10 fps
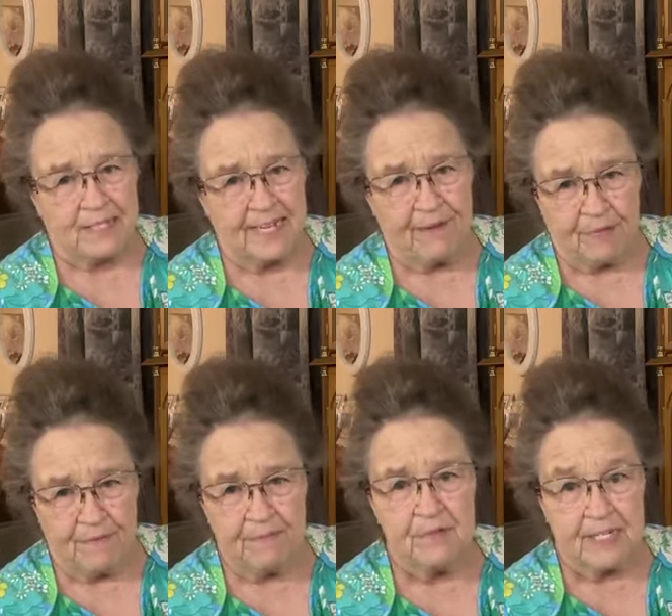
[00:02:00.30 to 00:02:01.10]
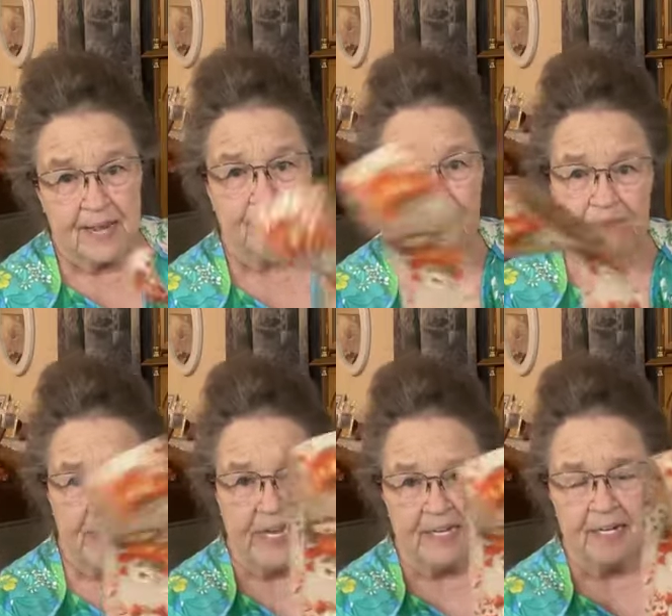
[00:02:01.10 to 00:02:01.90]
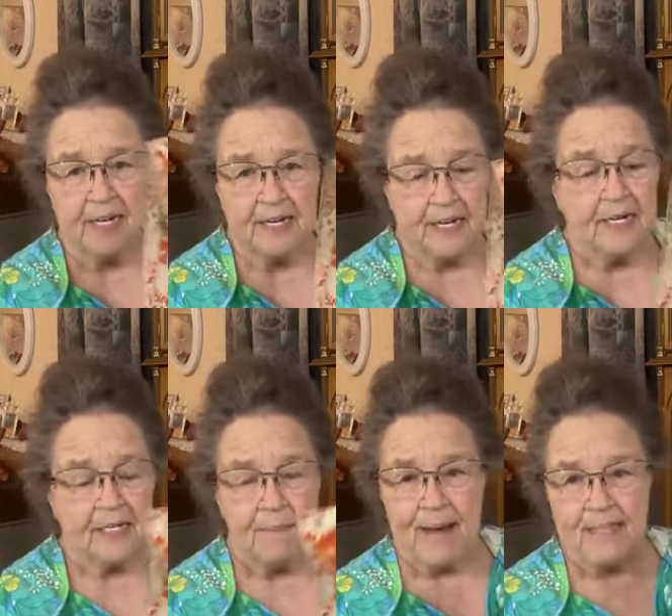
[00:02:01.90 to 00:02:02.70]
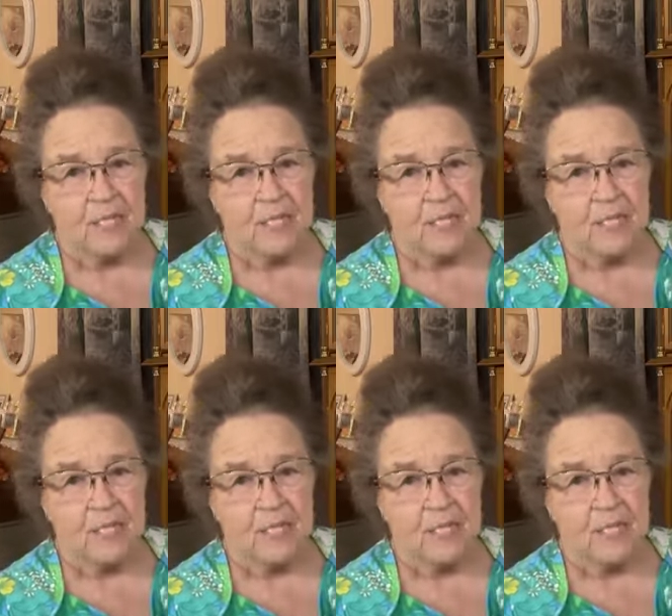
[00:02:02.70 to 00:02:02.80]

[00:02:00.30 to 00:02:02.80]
about 7 feet to